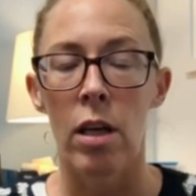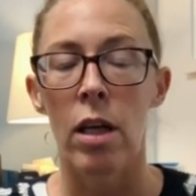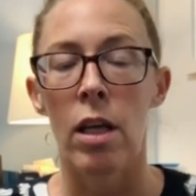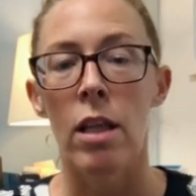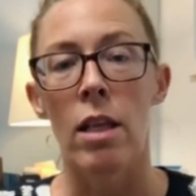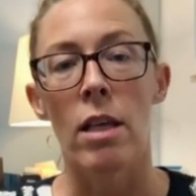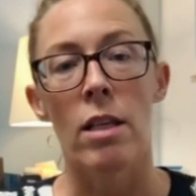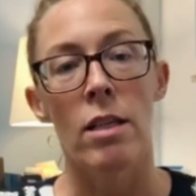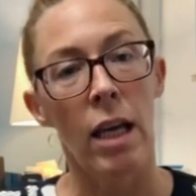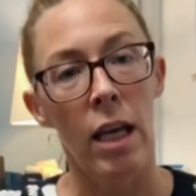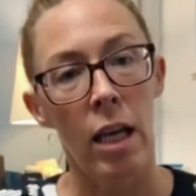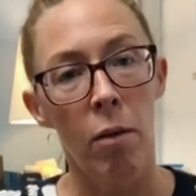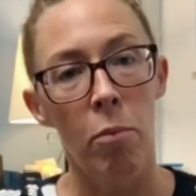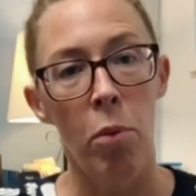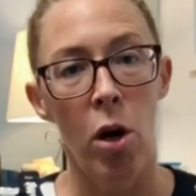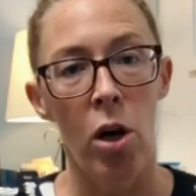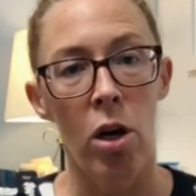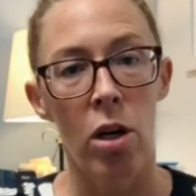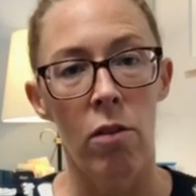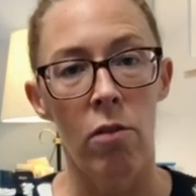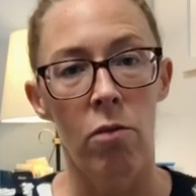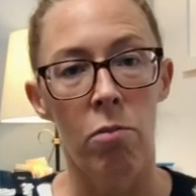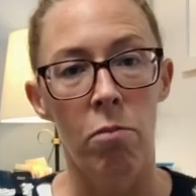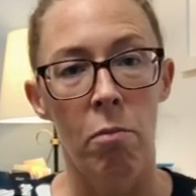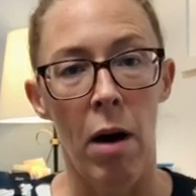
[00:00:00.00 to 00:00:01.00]
The second part
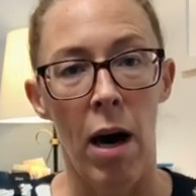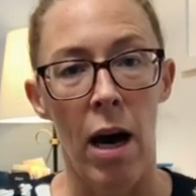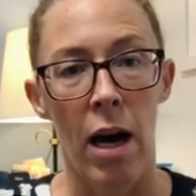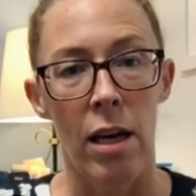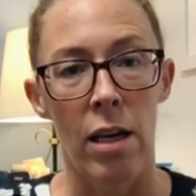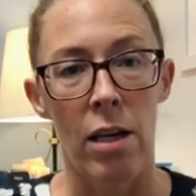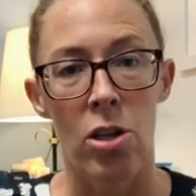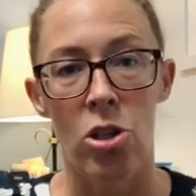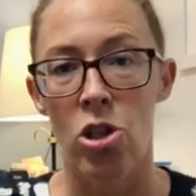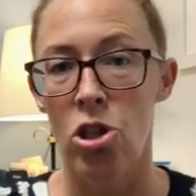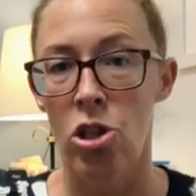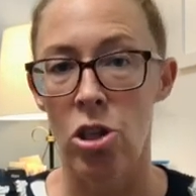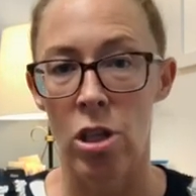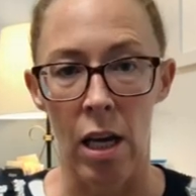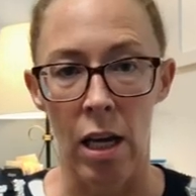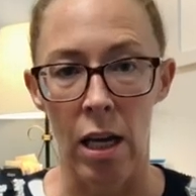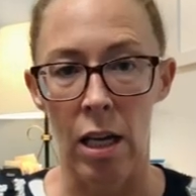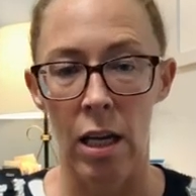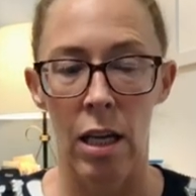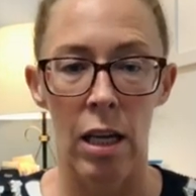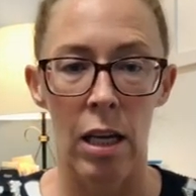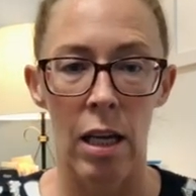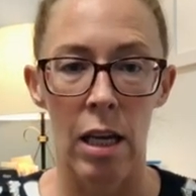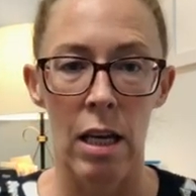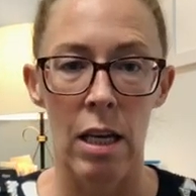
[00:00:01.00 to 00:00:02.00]
of my
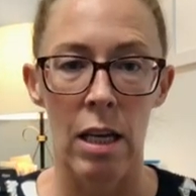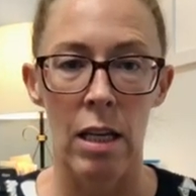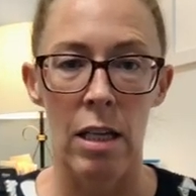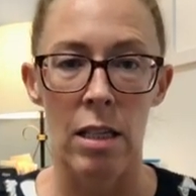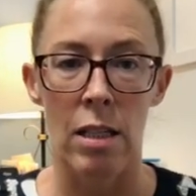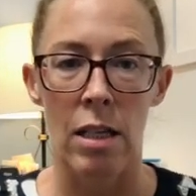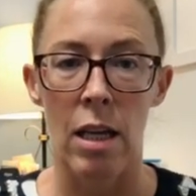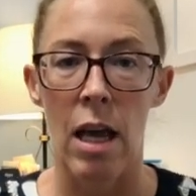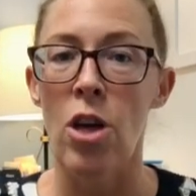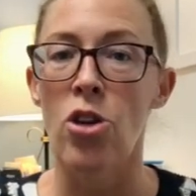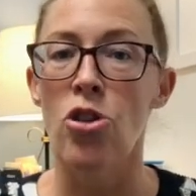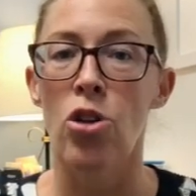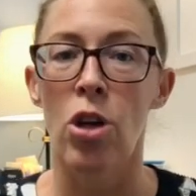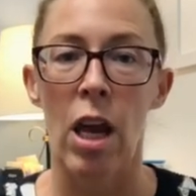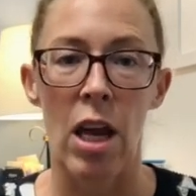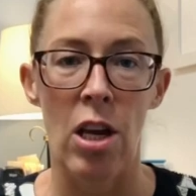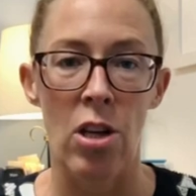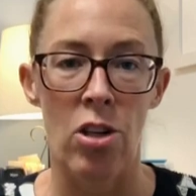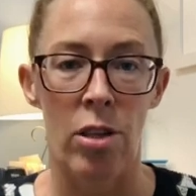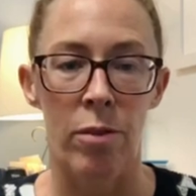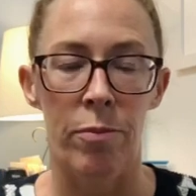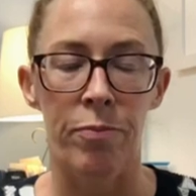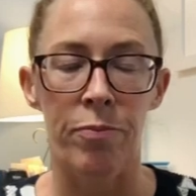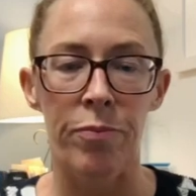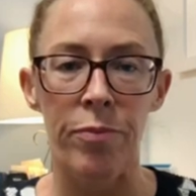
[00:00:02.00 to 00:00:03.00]
shtick is
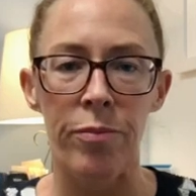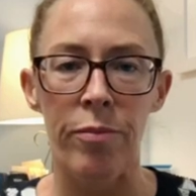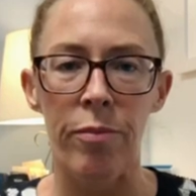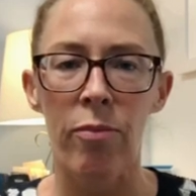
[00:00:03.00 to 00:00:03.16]
education.